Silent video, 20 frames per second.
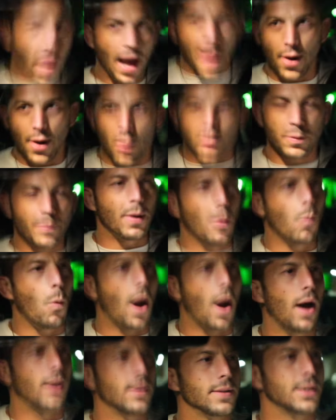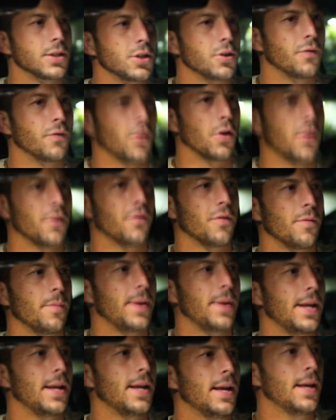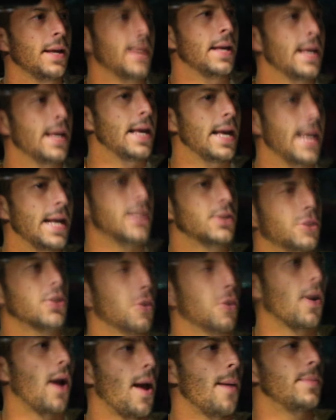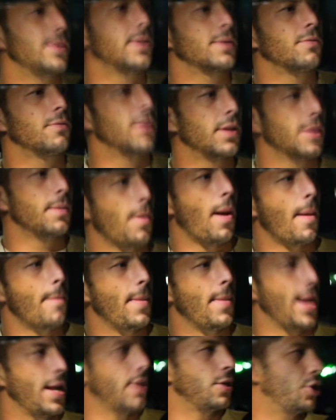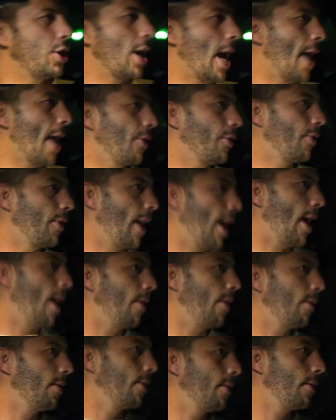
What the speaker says: I know it's been a while since you've heard from me. Instagram is really my main channel now.